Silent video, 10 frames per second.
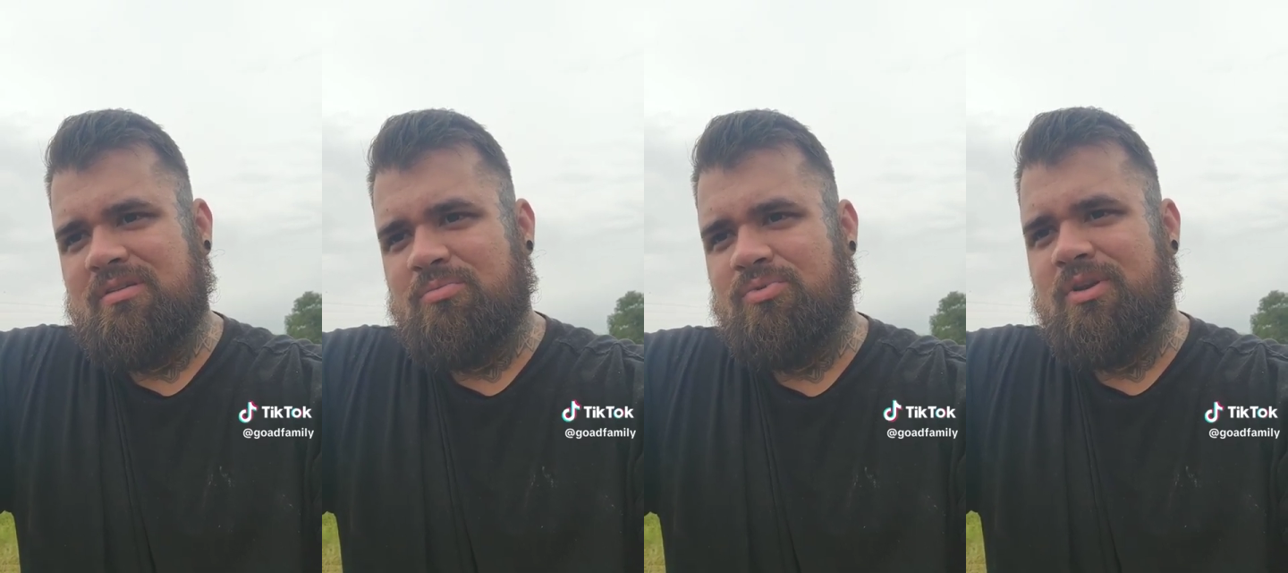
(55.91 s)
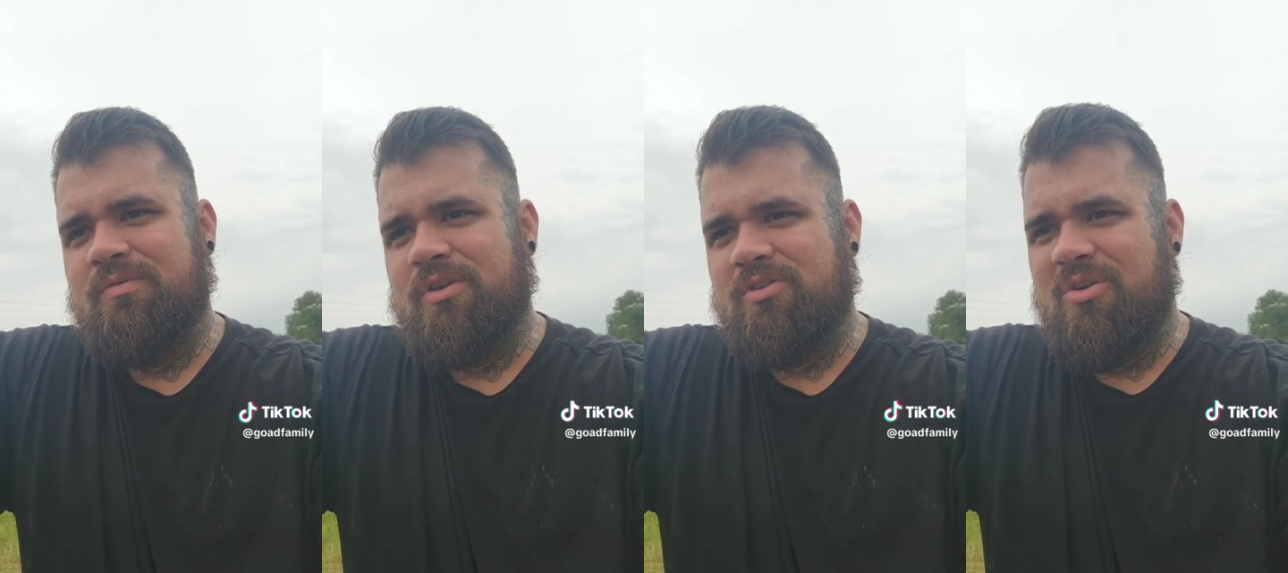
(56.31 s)
the
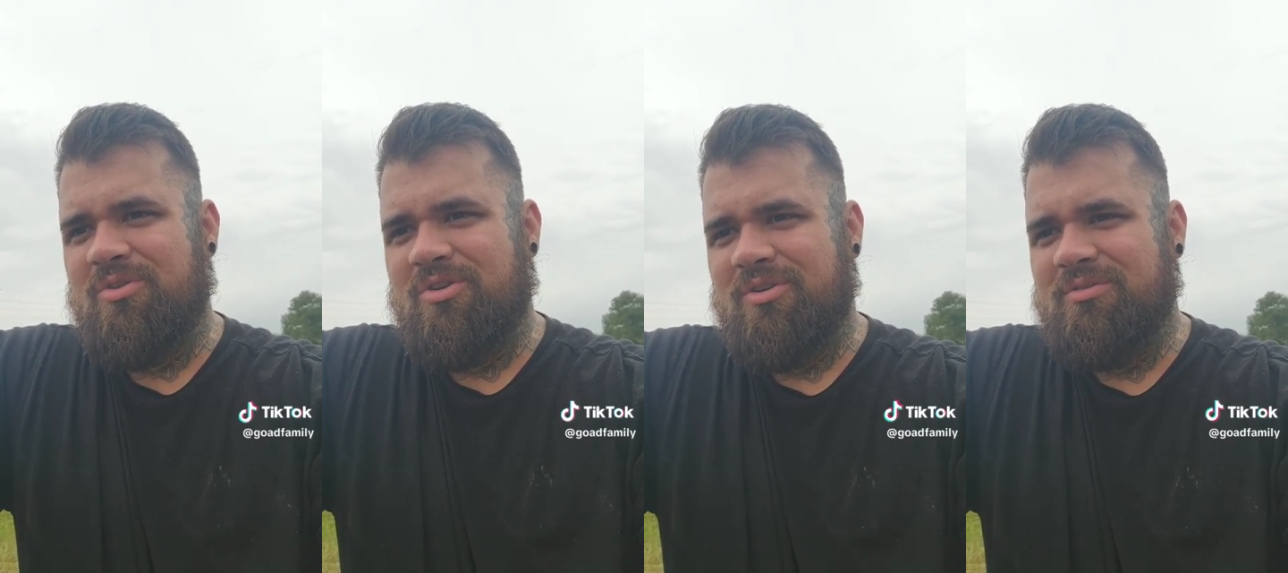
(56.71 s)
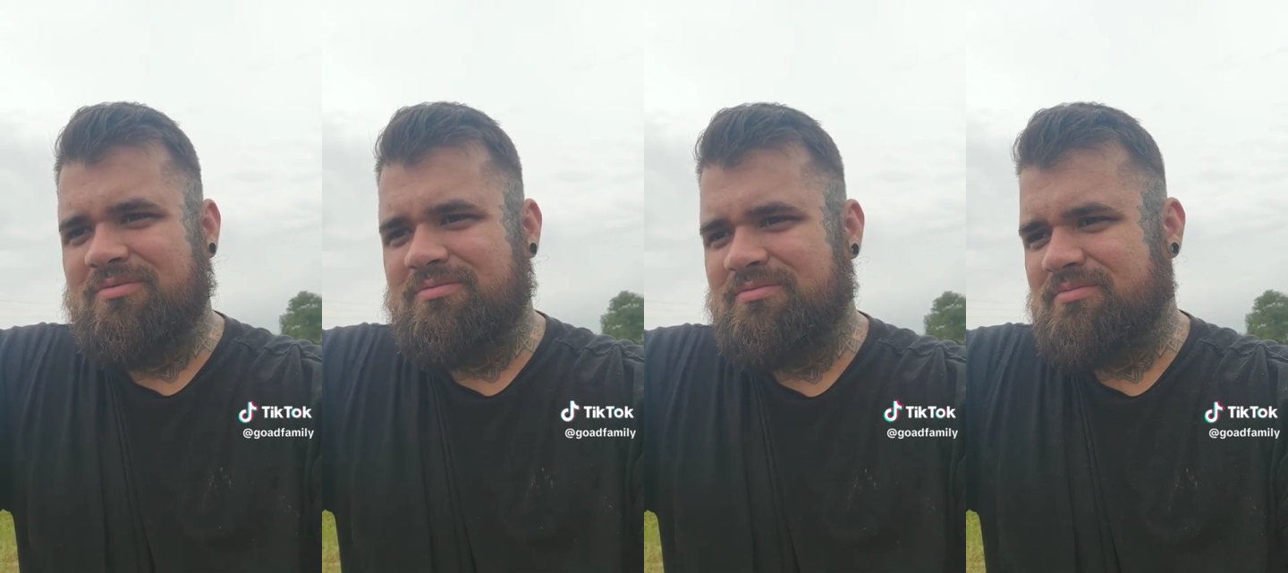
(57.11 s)
previous owner
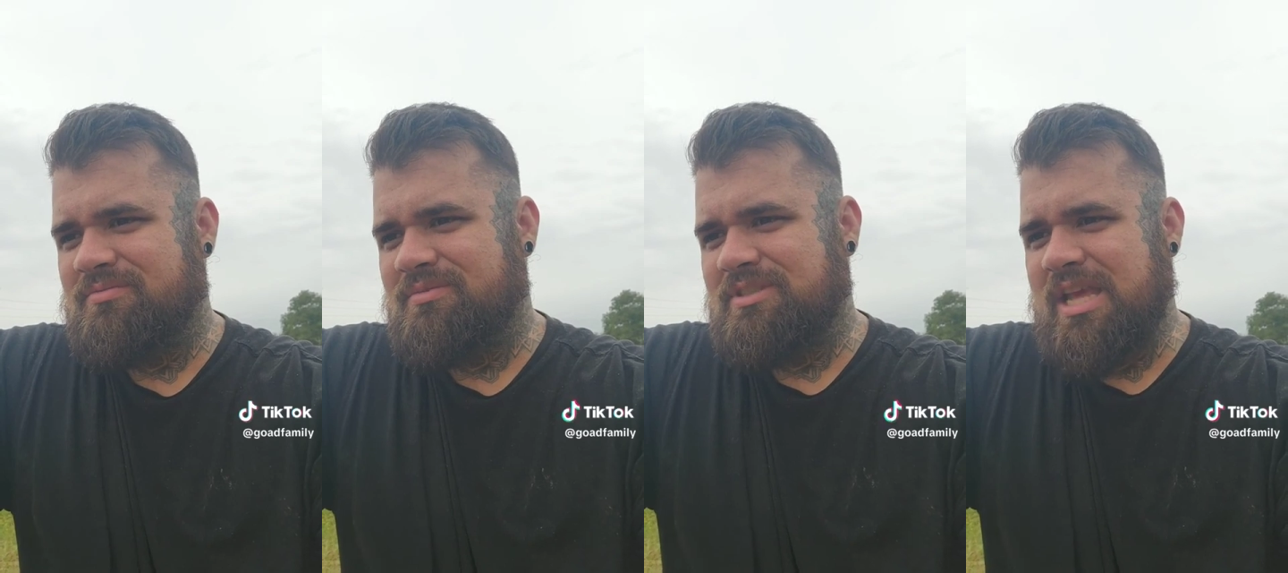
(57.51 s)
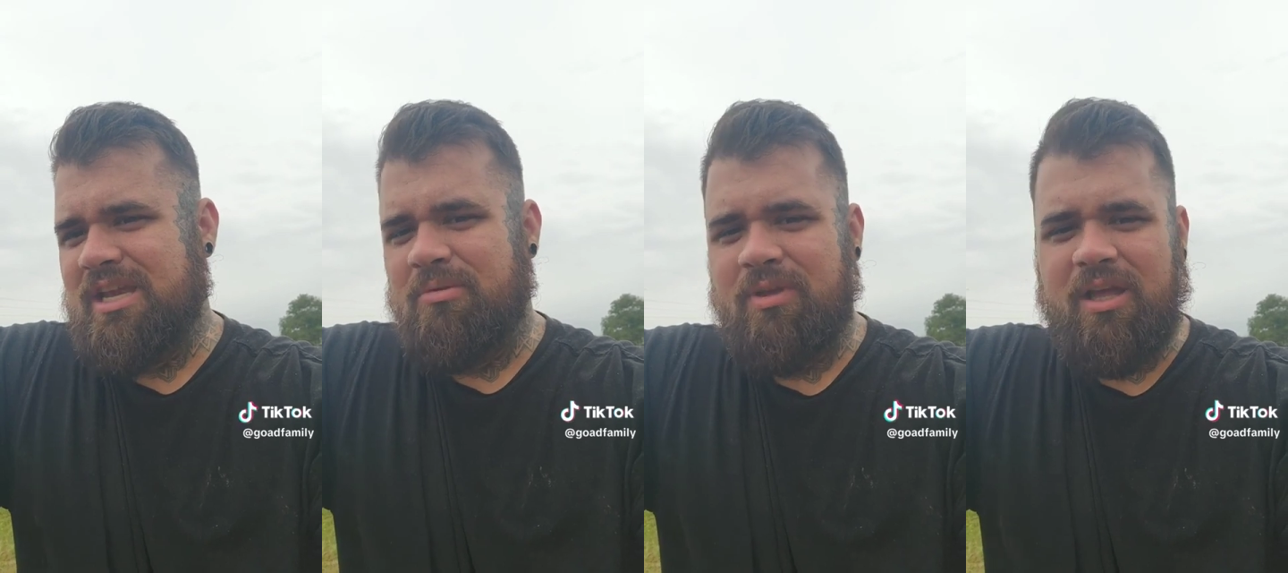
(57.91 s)

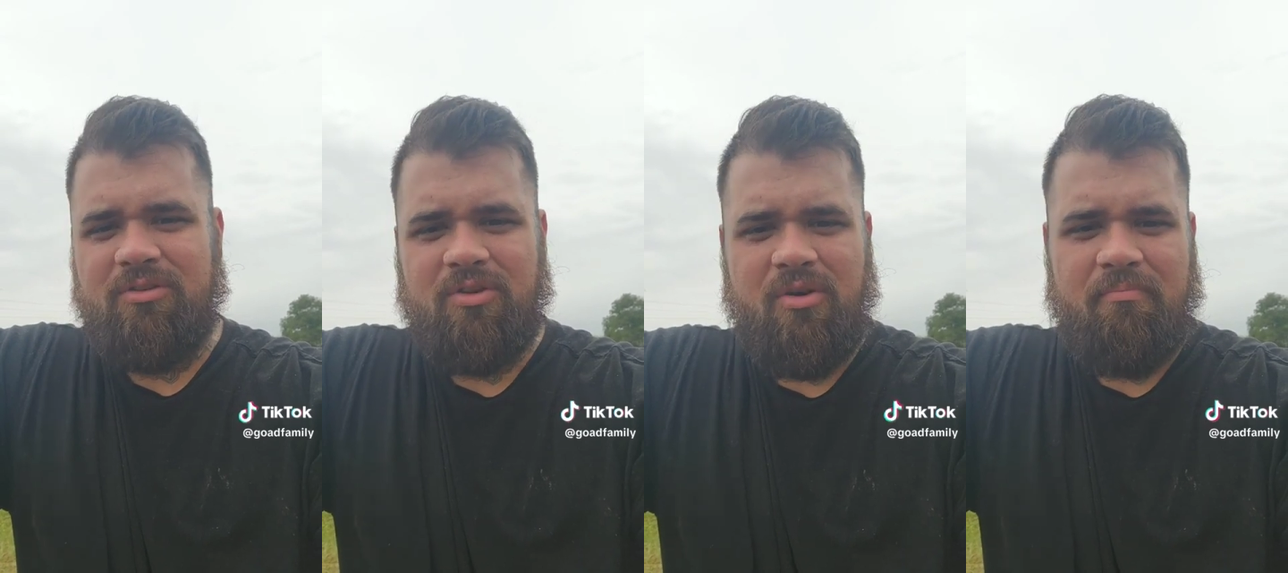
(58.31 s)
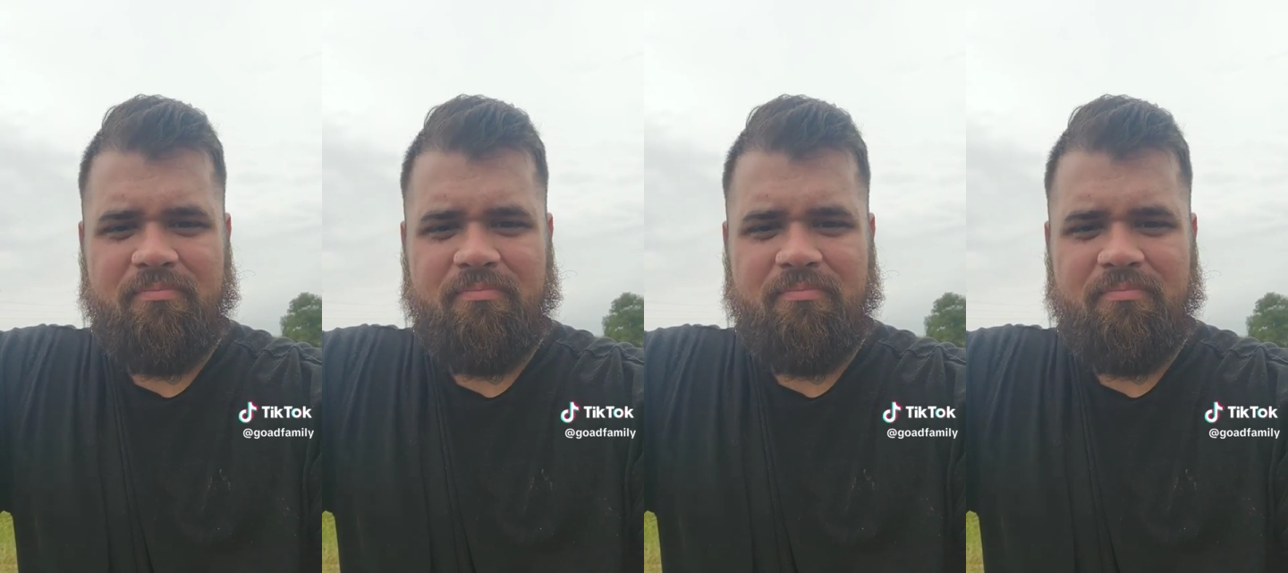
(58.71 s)
taking a blade to them.